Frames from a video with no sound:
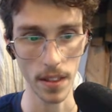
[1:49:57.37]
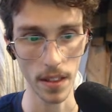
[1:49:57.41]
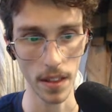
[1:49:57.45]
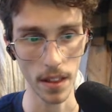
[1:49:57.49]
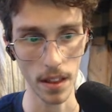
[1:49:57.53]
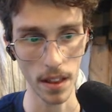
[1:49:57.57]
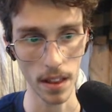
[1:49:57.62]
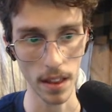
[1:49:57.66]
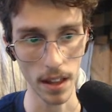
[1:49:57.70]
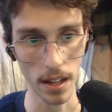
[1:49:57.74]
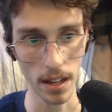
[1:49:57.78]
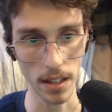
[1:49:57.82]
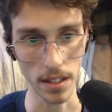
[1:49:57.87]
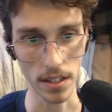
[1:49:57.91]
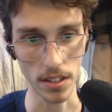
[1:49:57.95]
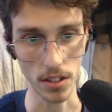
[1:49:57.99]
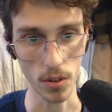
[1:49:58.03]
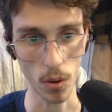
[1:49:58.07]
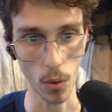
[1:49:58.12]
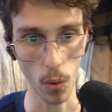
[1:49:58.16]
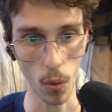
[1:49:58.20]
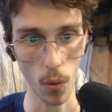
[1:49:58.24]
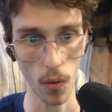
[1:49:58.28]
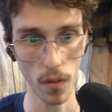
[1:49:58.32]
That is
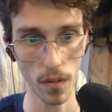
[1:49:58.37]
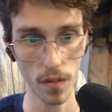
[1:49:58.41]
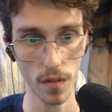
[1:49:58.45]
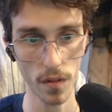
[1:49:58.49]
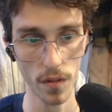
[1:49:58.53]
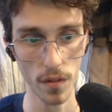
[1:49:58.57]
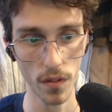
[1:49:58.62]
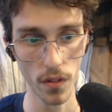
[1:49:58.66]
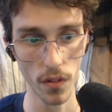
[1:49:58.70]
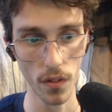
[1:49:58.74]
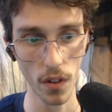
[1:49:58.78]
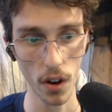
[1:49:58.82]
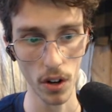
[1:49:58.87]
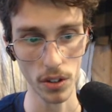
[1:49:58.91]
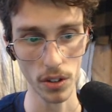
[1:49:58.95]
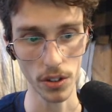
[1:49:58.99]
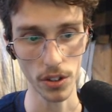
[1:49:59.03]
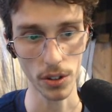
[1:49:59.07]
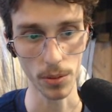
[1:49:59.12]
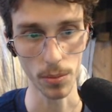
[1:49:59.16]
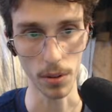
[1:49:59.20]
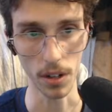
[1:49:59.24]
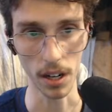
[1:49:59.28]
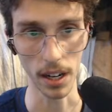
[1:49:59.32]
far too
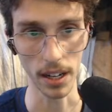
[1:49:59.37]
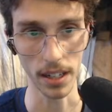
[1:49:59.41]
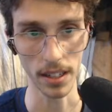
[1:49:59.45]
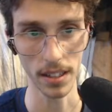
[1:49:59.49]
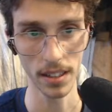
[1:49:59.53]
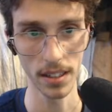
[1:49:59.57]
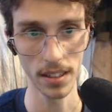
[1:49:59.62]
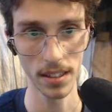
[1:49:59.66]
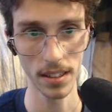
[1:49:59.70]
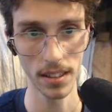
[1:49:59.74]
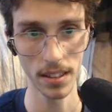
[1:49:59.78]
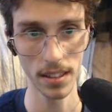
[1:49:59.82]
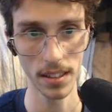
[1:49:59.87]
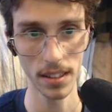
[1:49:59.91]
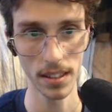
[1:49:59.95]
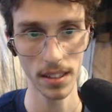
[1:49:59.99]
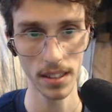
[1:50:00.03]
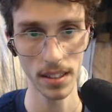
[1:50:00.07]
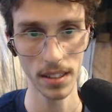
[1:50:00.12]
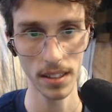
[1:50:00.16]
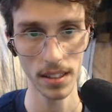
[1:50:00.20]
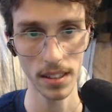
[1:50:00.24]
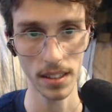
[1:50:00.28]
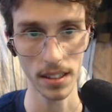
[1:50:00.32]
bright.
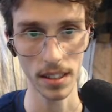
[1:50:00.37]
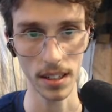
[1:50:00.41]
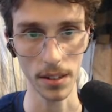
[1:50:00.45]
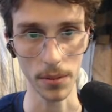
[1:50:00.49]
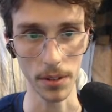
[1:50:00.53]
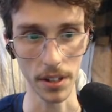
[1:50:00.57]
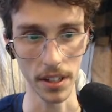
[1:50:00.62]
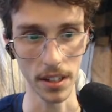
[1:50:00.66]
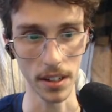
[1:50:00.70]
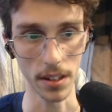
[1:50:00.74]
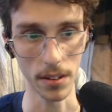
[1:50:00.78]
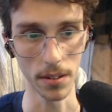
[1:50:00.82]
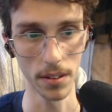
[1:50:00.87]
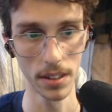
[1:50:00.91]
There we go.